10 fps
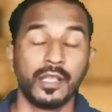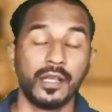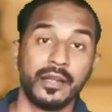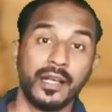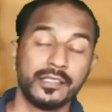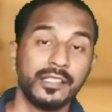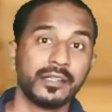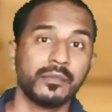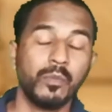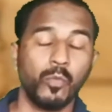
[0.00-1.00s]

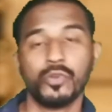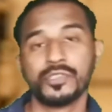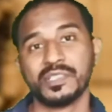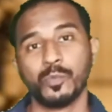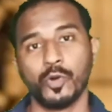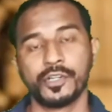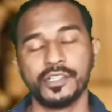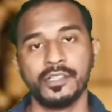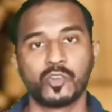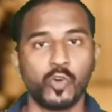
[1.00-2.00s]
Another most
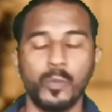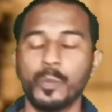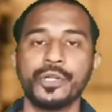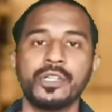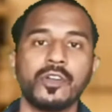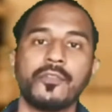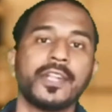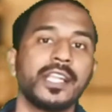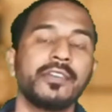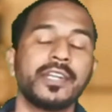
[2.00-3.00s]
important component of
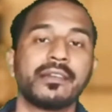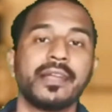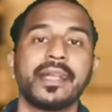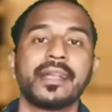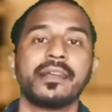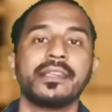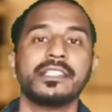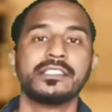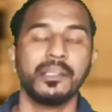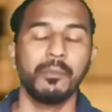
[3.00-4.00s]
railway track
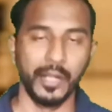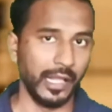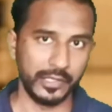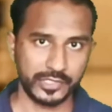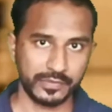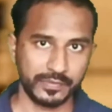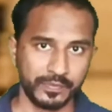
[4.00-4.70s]
is the ballast.